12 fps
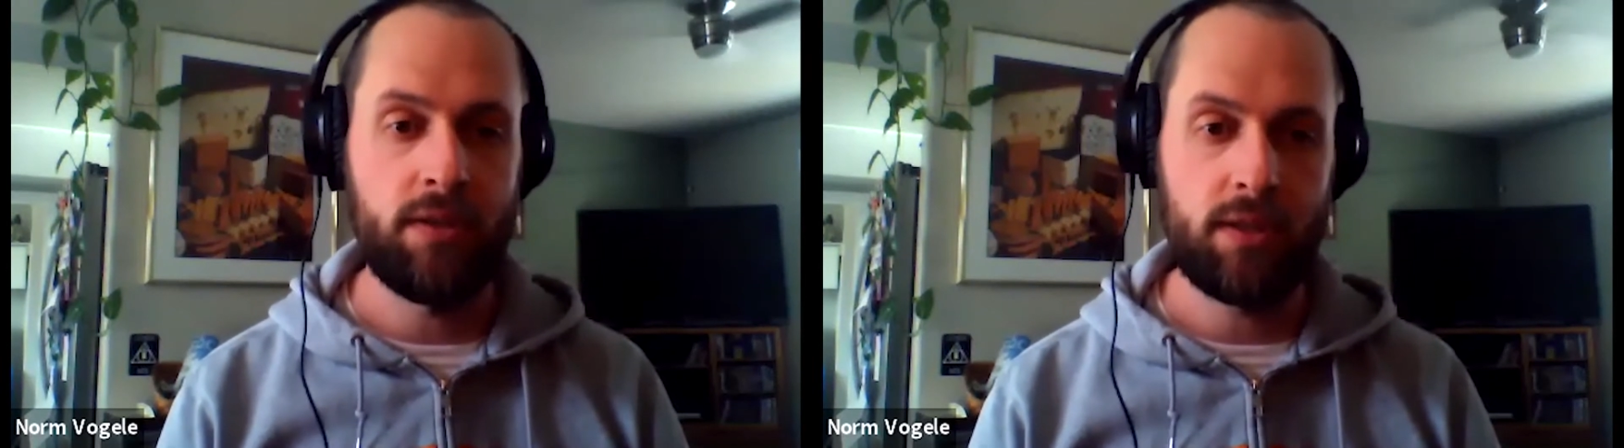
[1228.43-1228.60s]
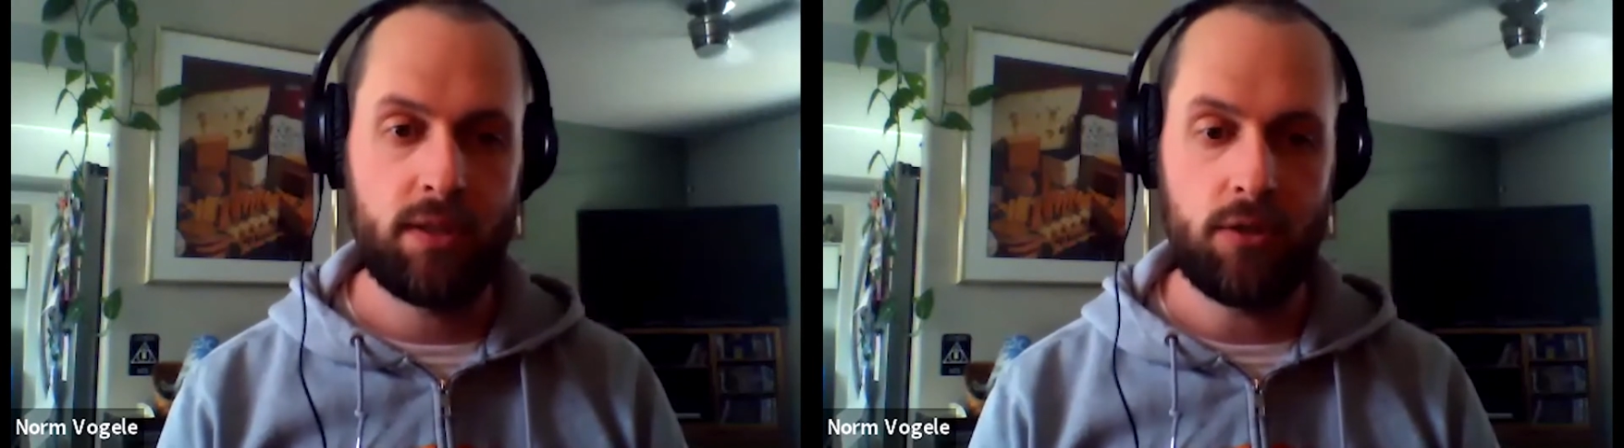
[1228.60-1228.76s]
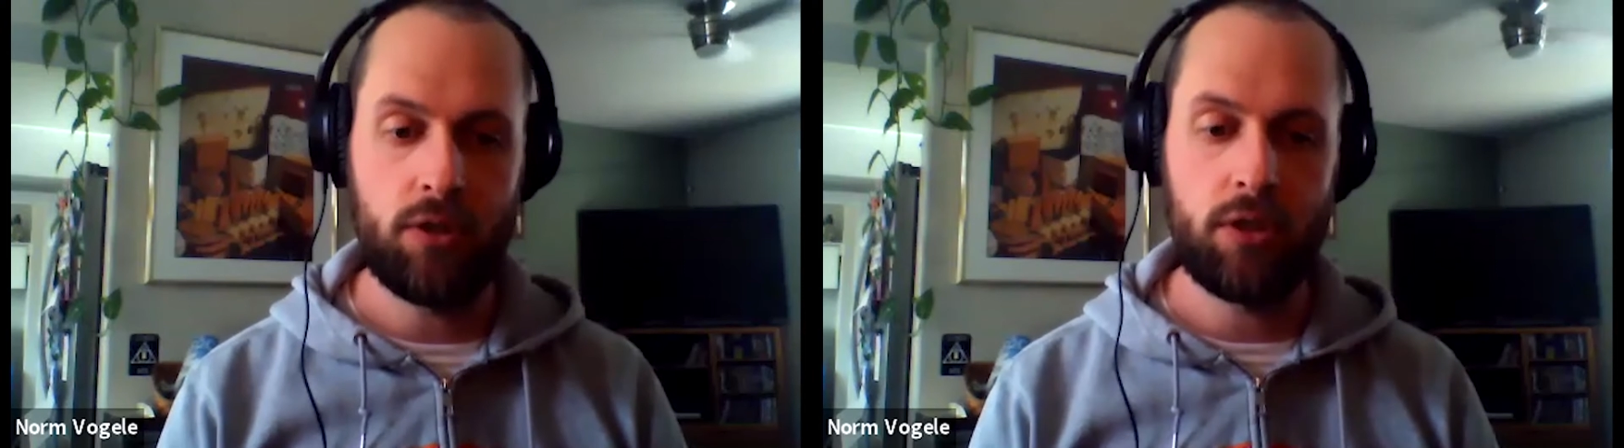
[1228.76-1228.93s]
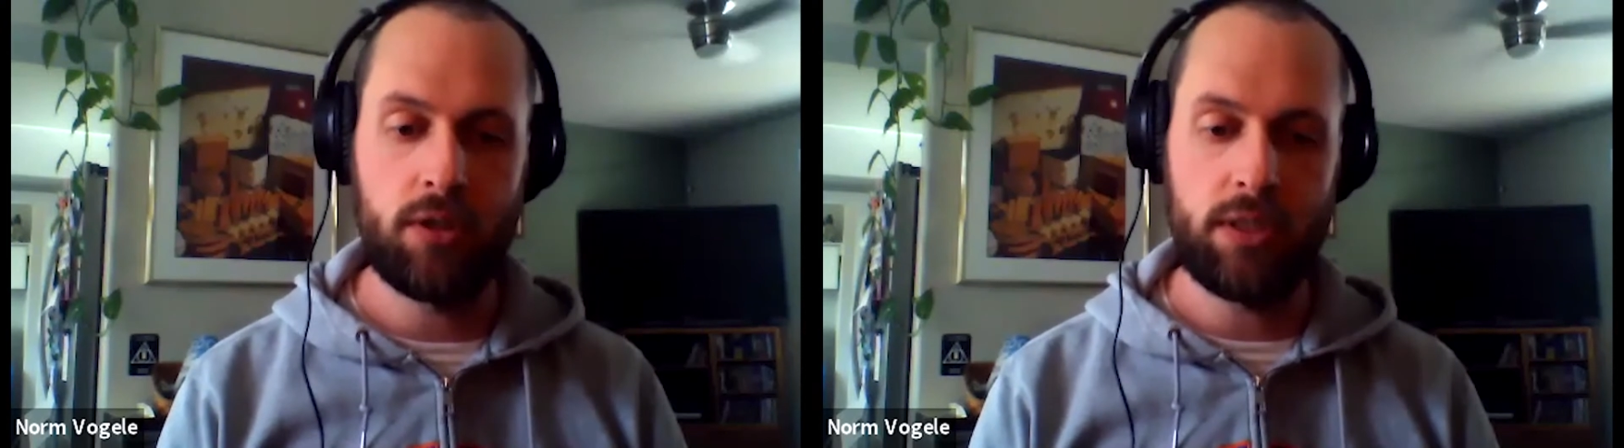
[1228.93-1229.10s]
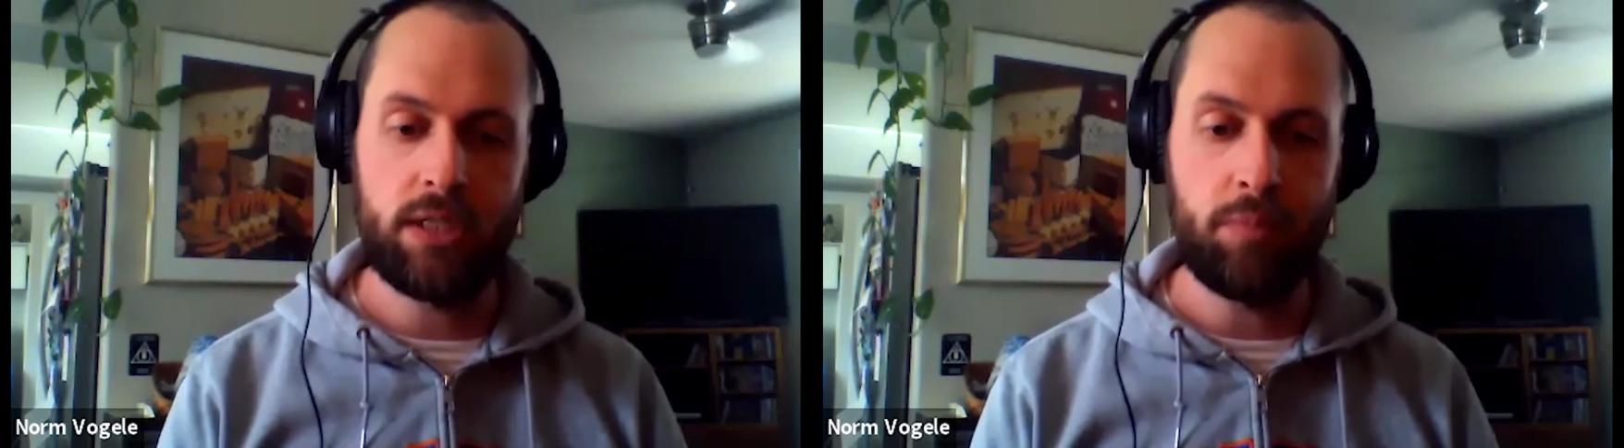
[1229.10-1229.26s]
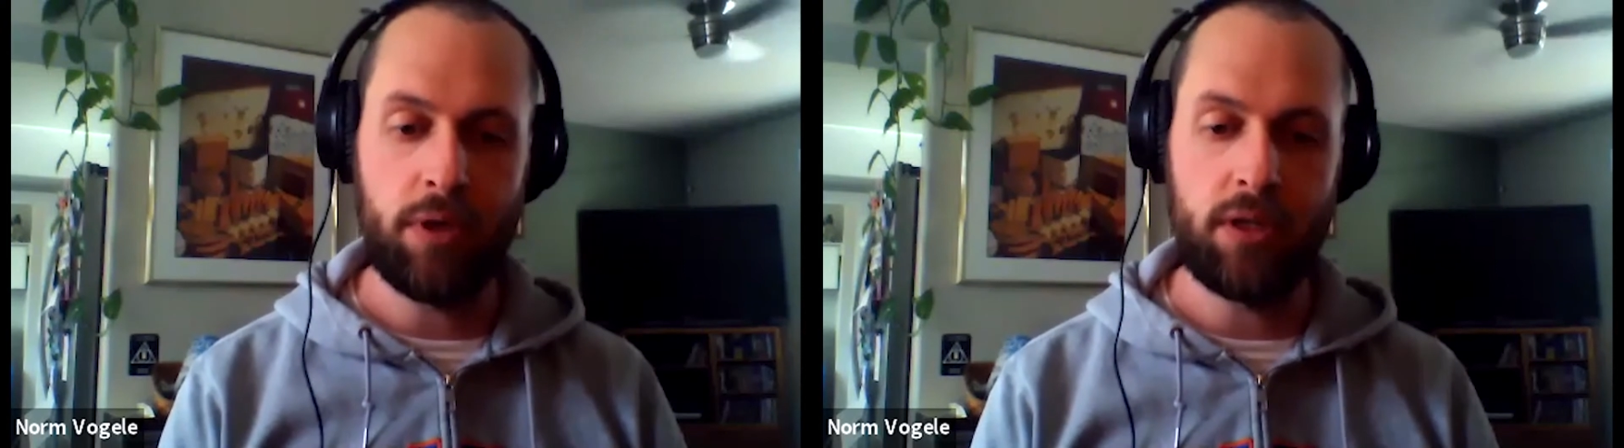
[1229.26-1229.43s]
the searcher's
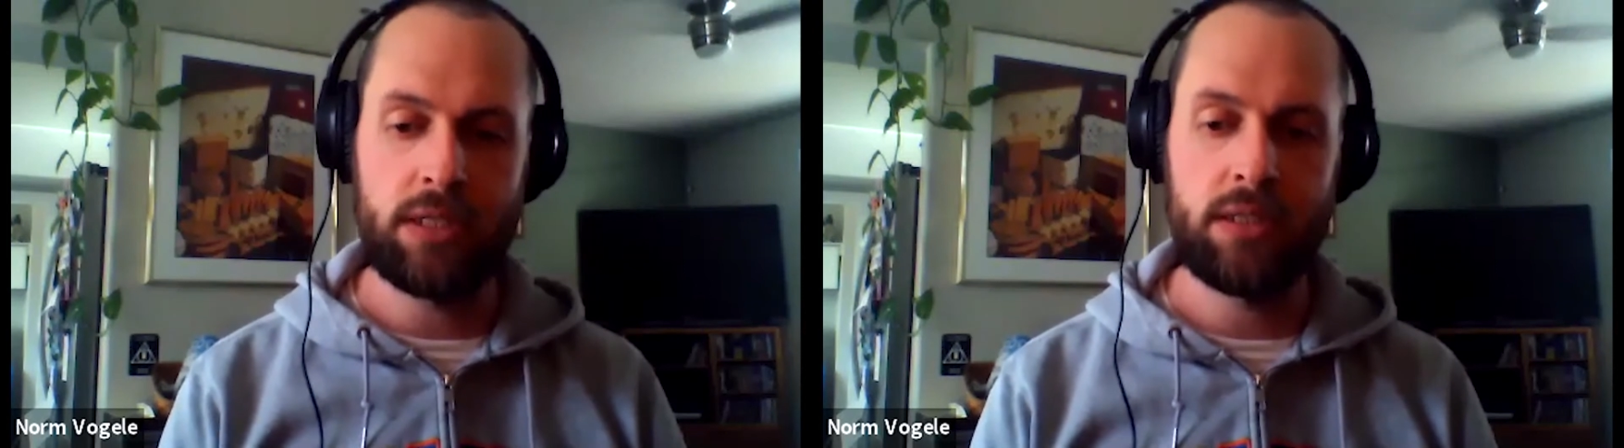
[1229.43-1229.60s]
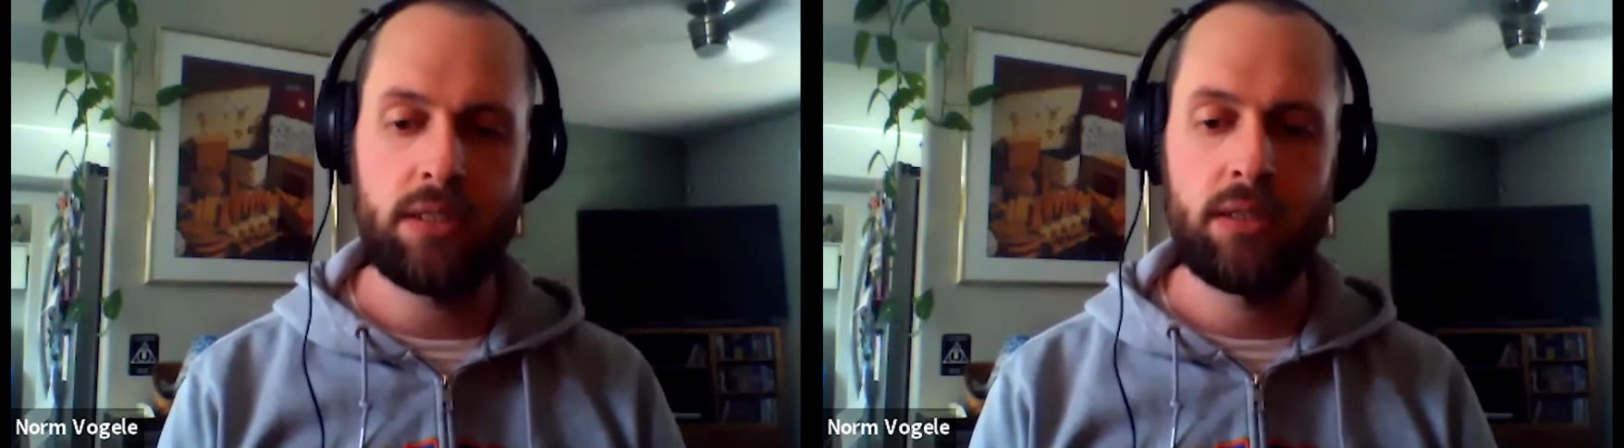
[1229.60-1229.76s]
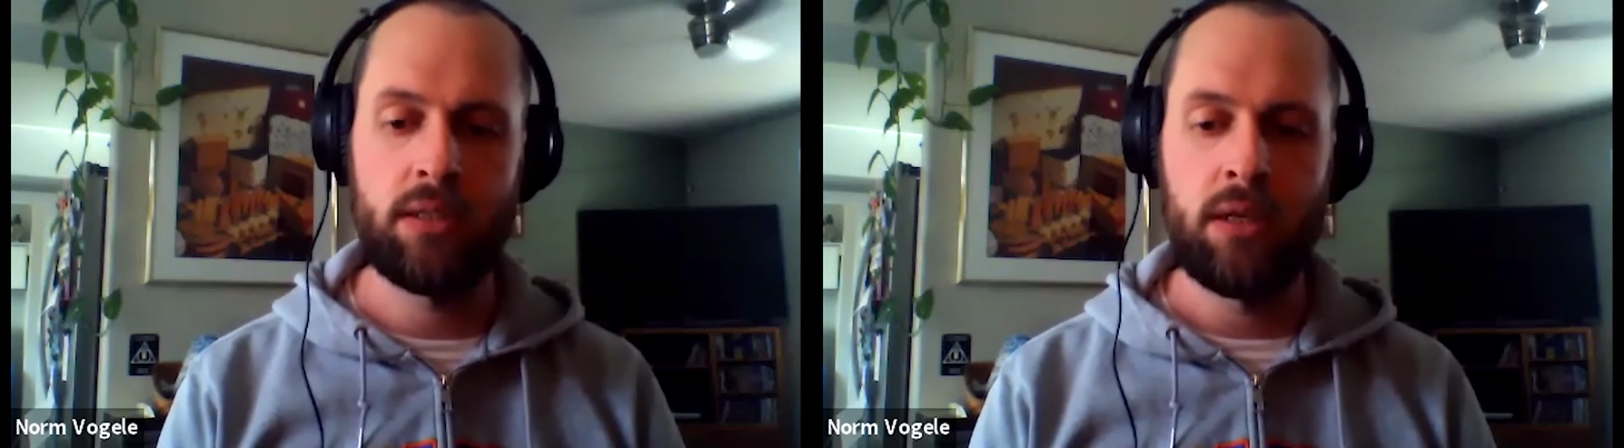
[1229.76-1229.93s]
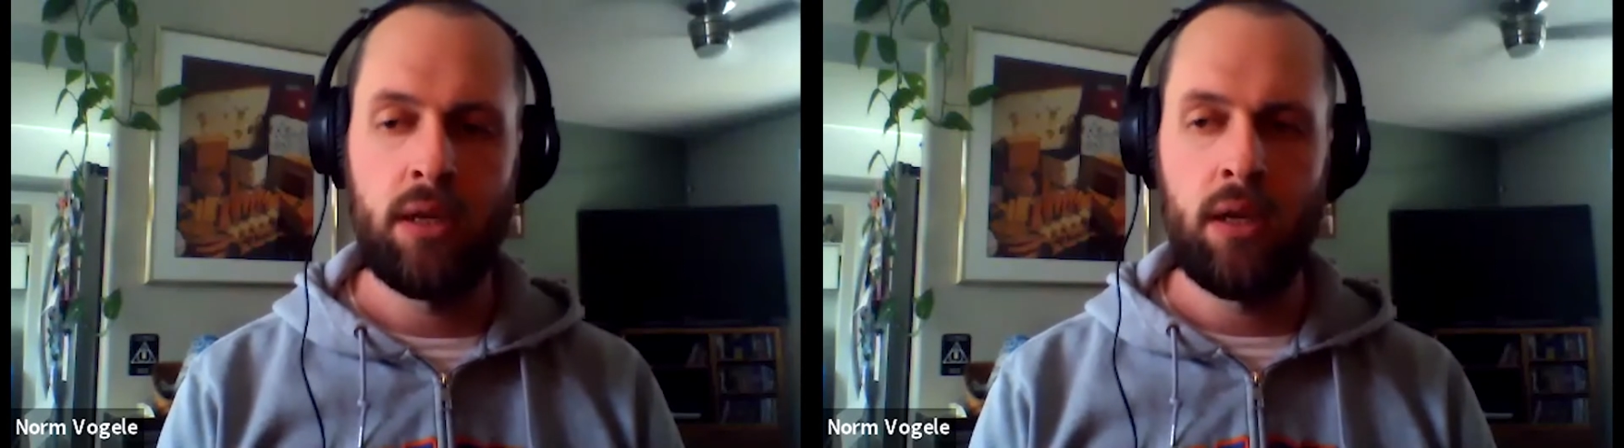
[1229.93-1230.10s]
experience,